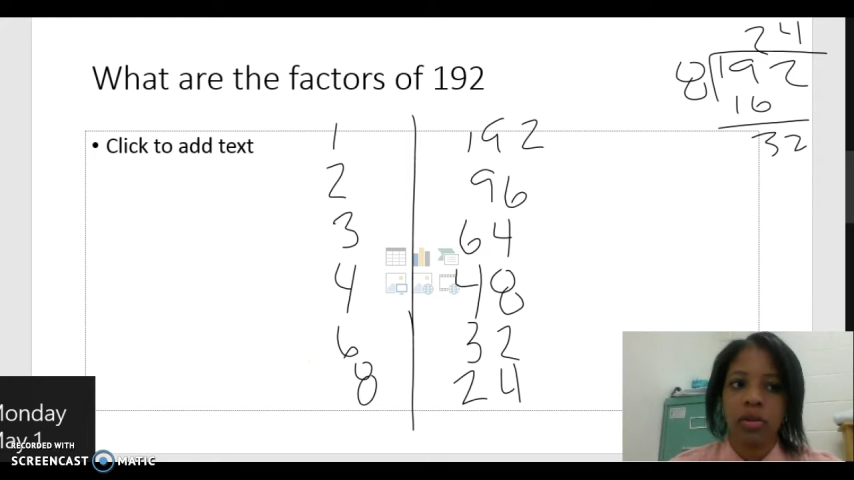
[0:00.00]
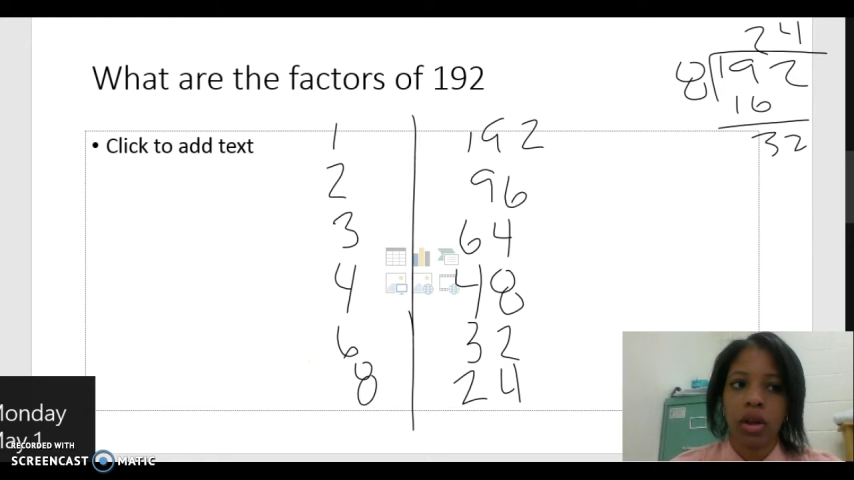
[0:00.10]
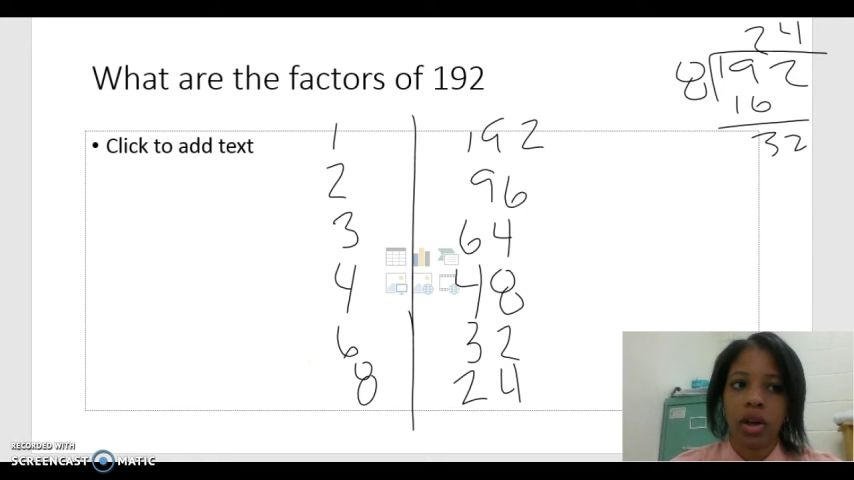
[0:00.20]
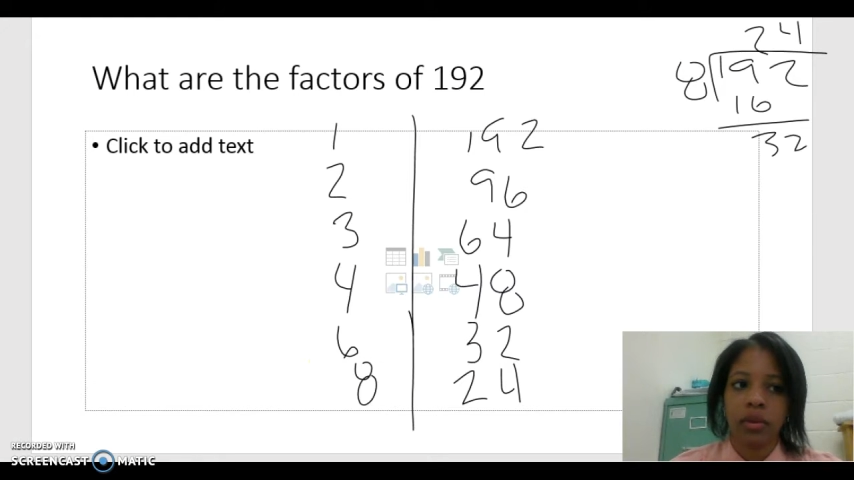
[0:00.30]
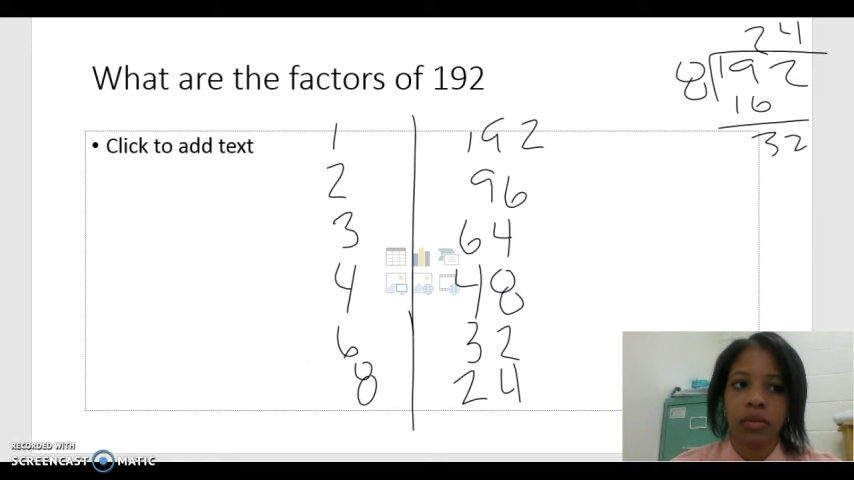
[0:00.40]

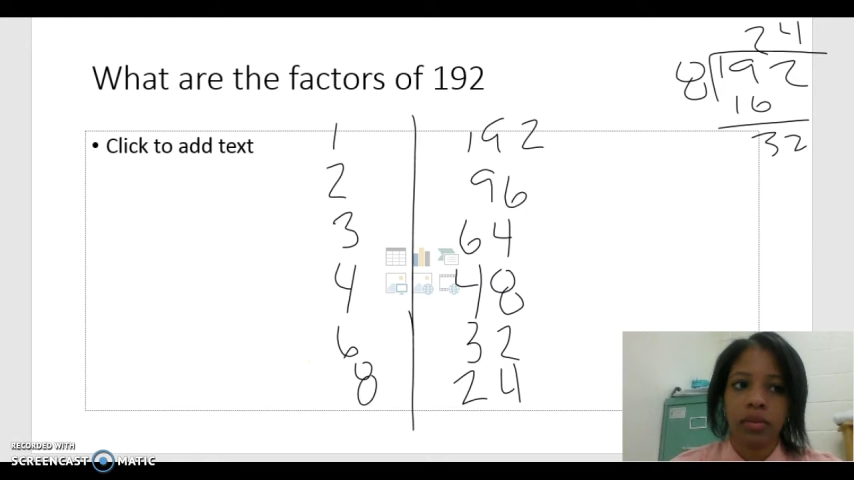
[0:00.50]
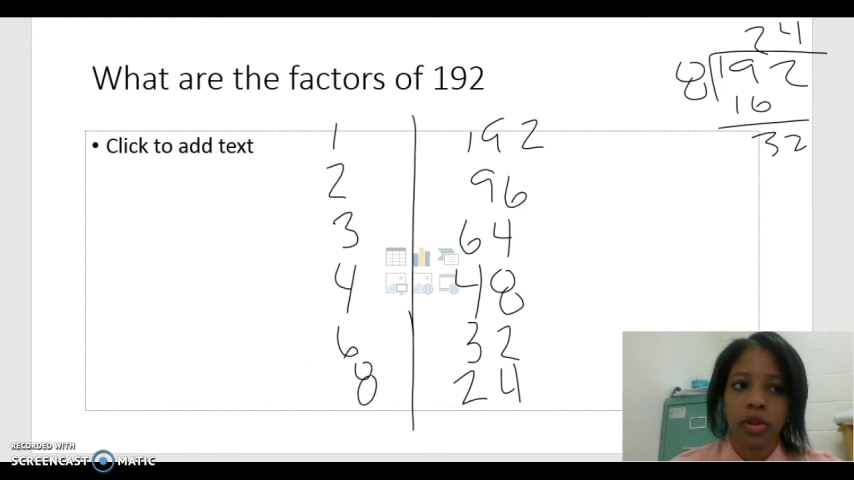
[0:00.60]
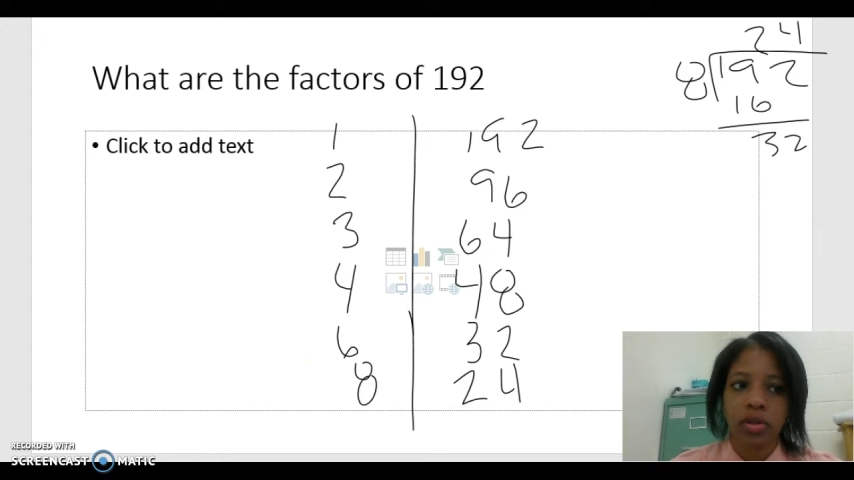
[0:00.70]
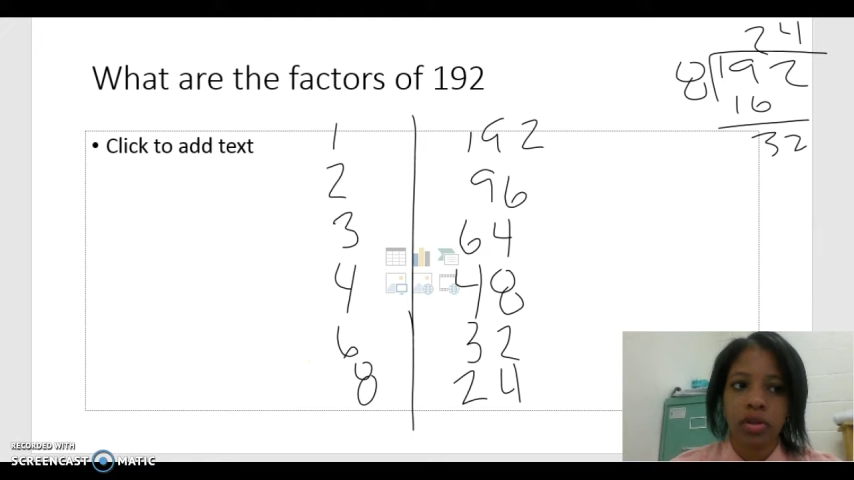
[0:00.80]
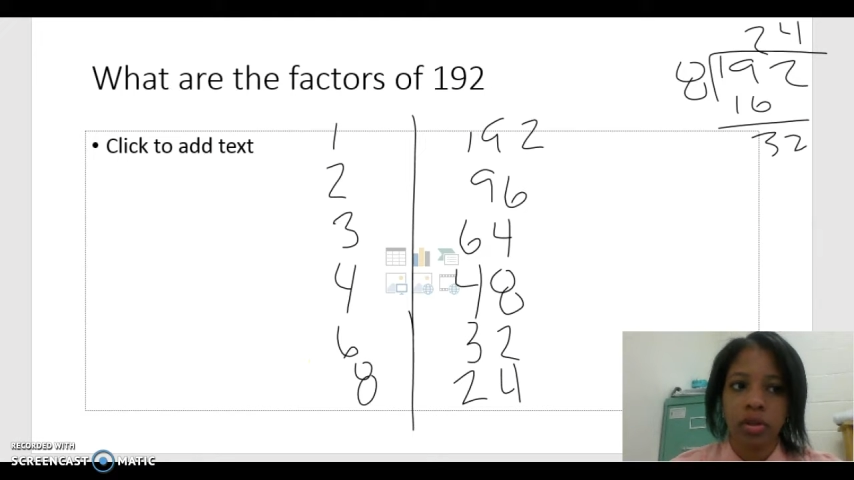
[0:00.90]

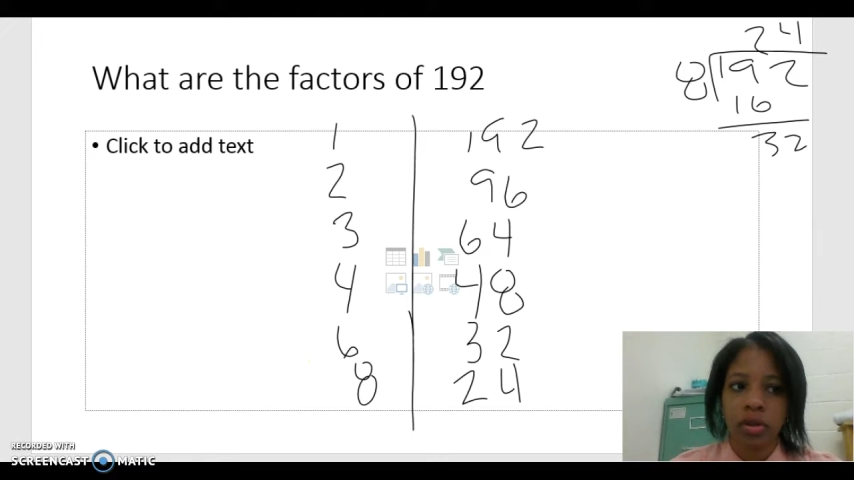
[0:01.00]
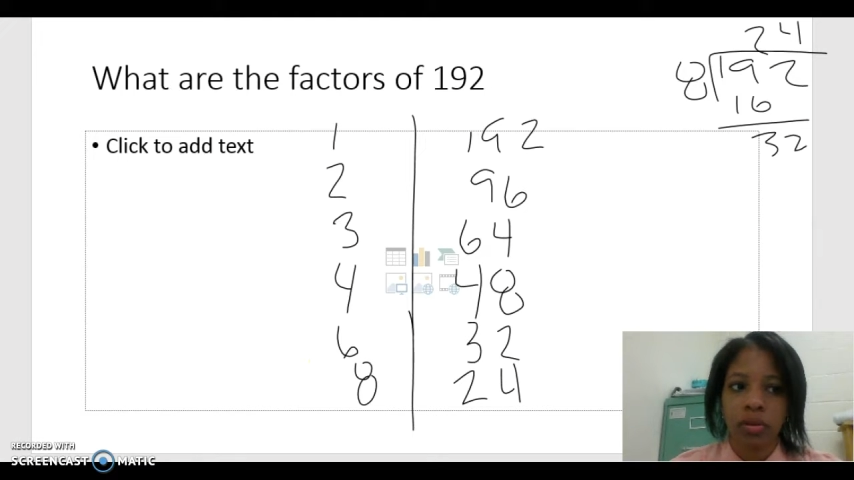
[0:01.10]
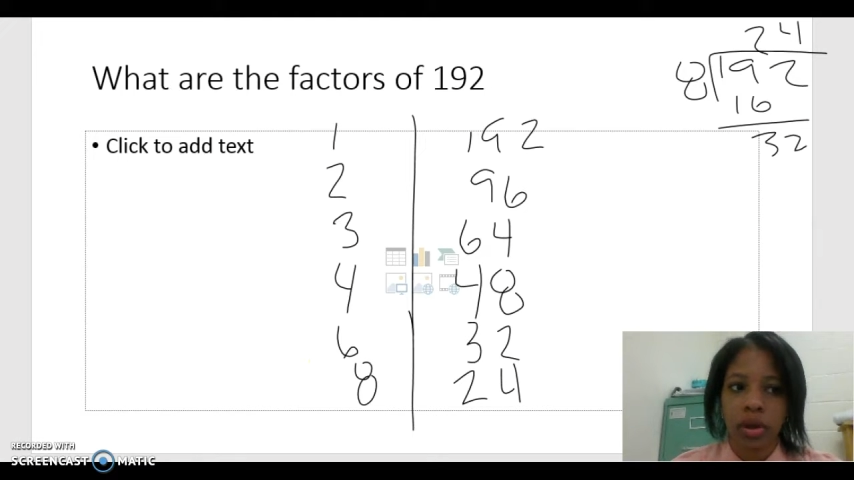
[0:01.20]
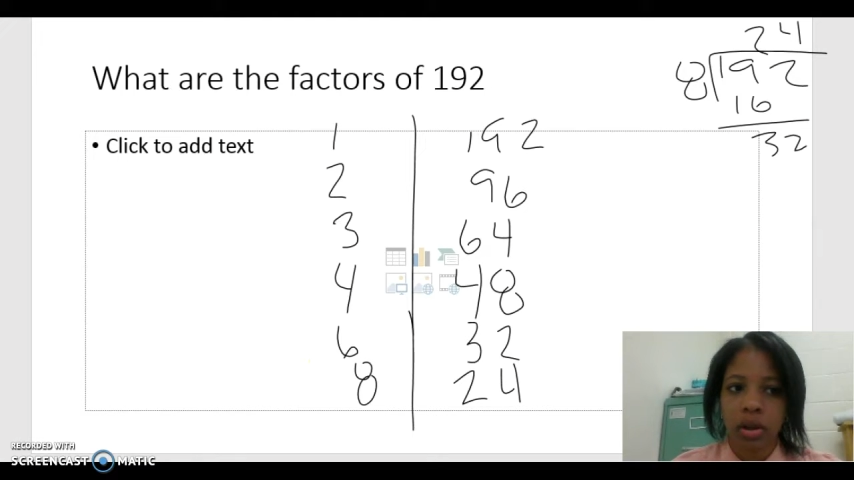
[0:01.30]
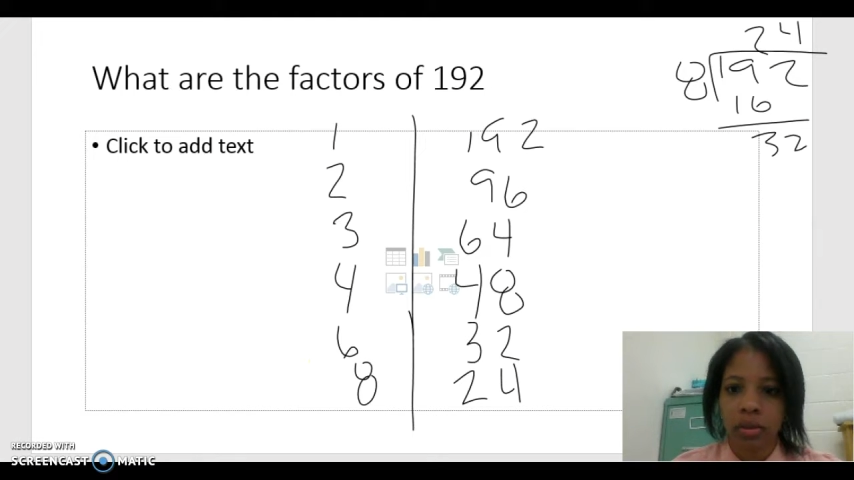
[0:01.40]
the sooner
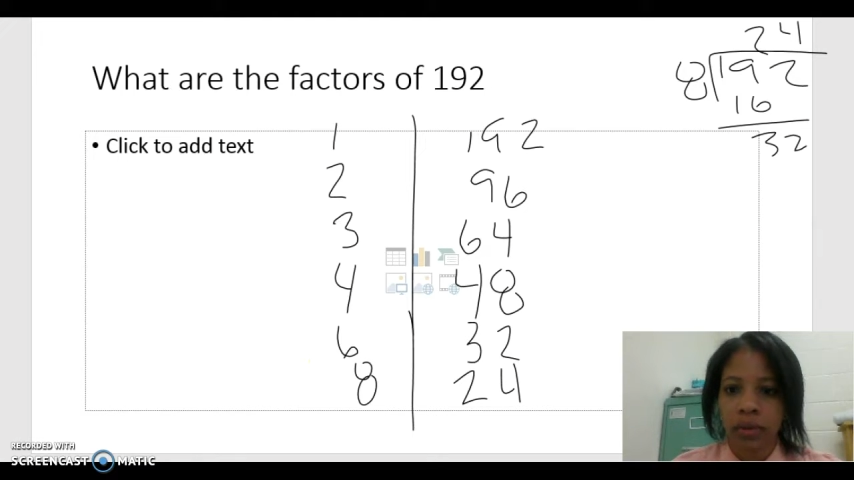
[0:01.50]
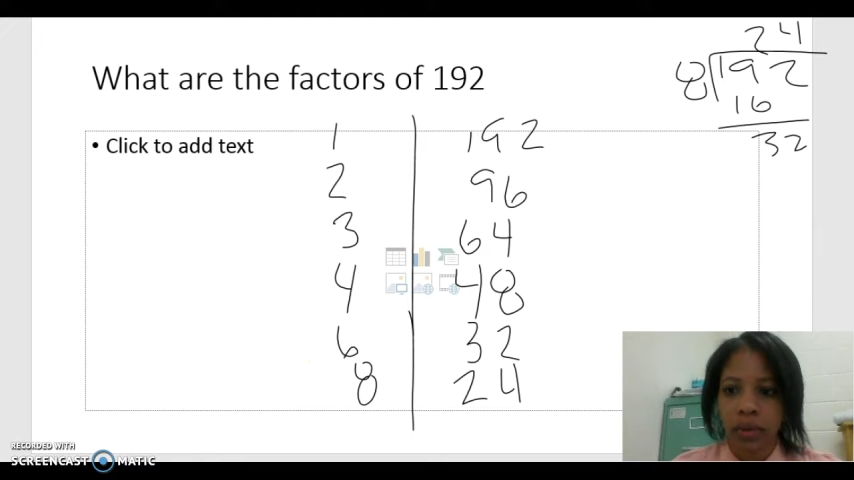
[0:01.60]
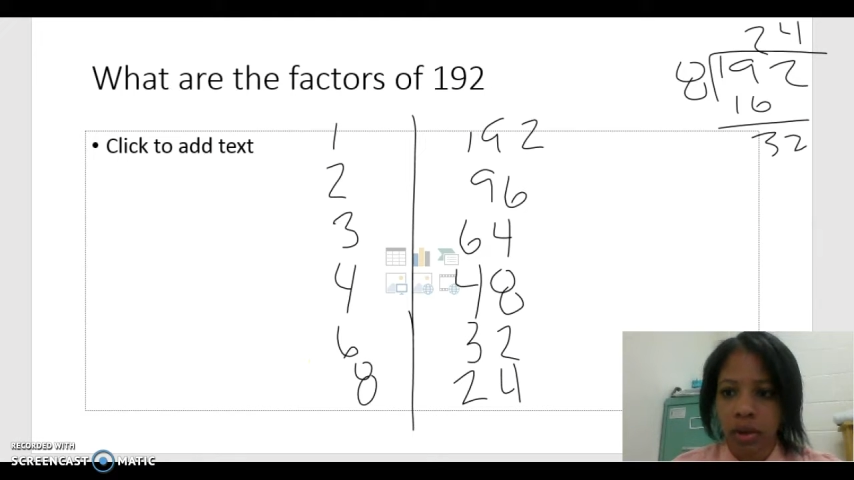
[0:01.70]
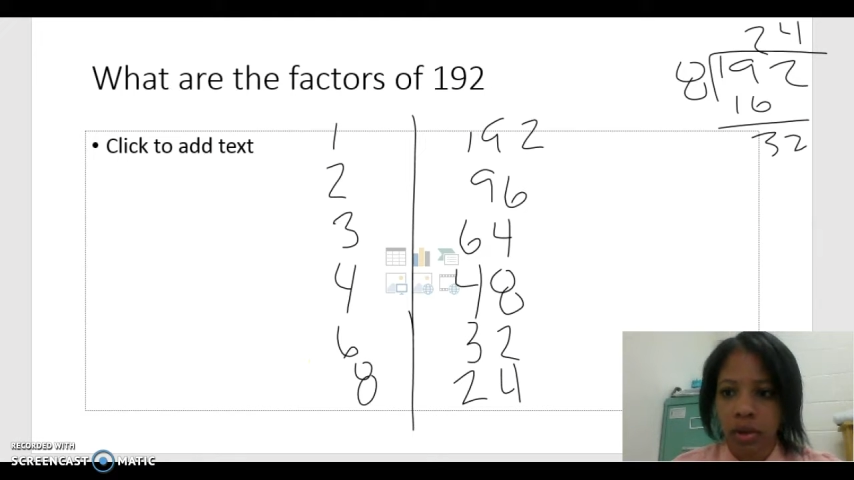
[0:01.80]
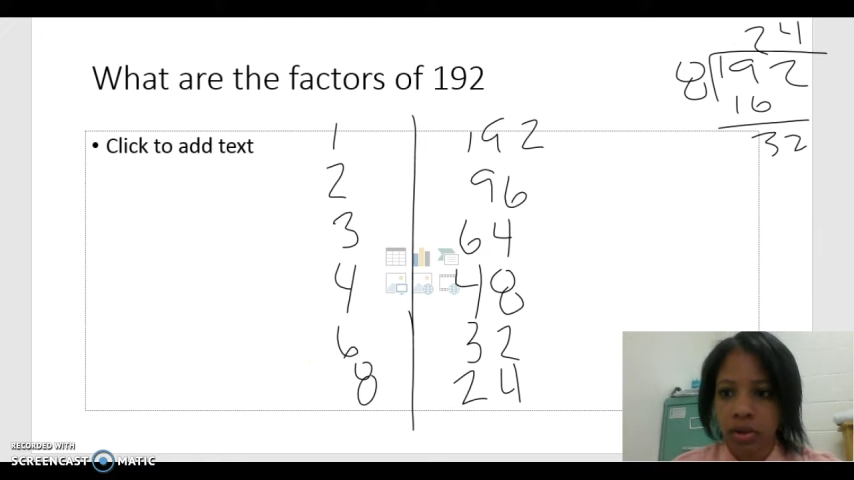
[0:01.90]
we're going to be
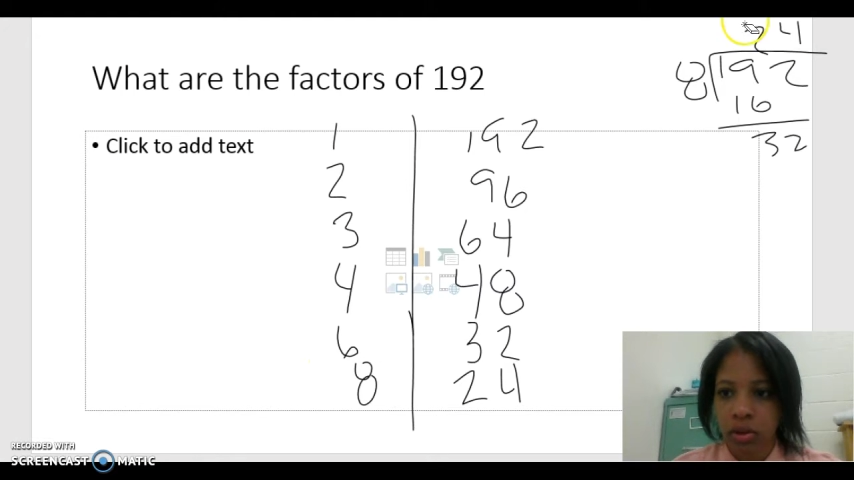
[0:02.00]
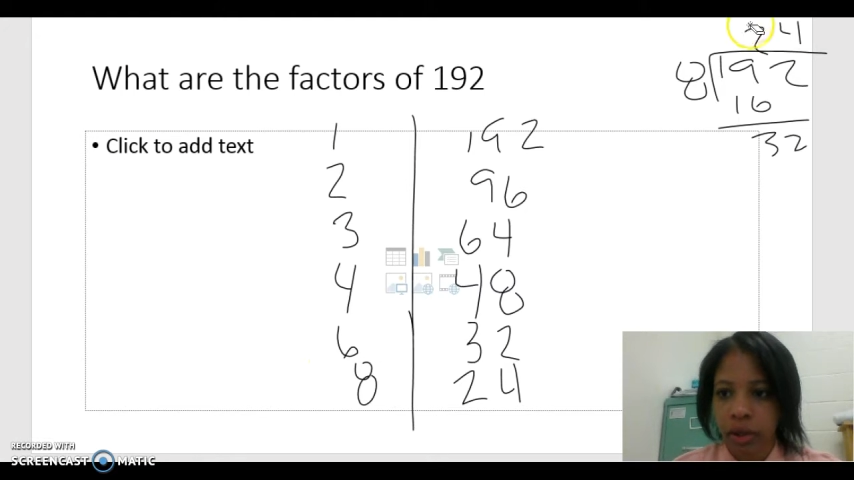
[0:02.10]
finished,